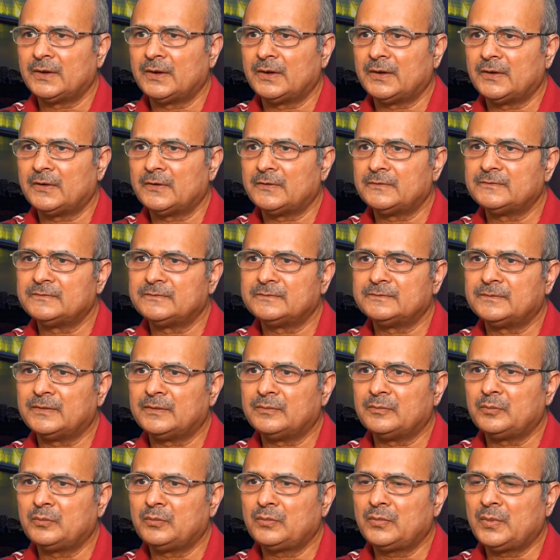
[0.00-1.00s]
uh,
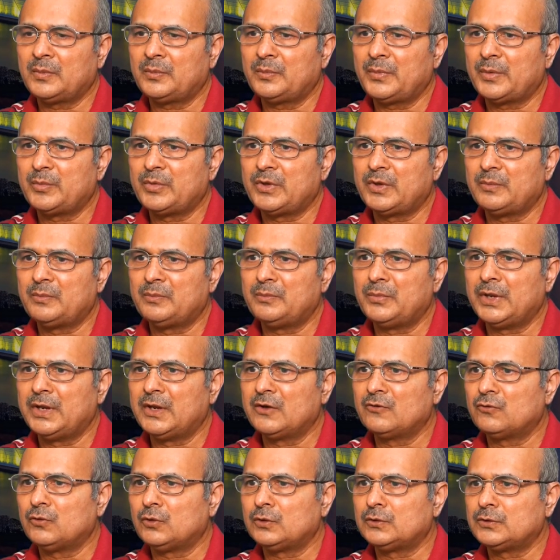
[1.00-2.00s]
maybe
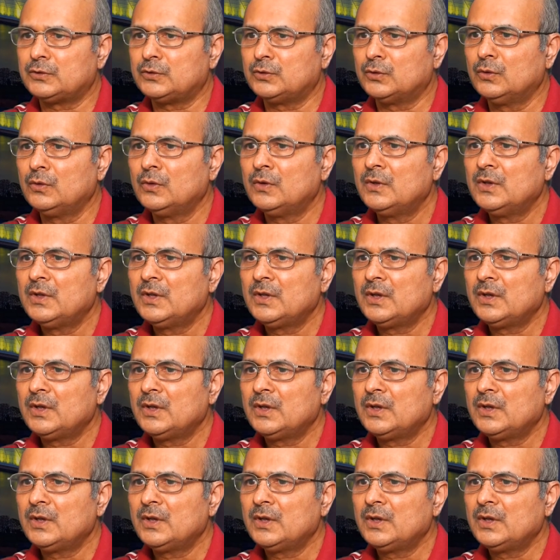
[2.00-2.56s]
meaningful to you.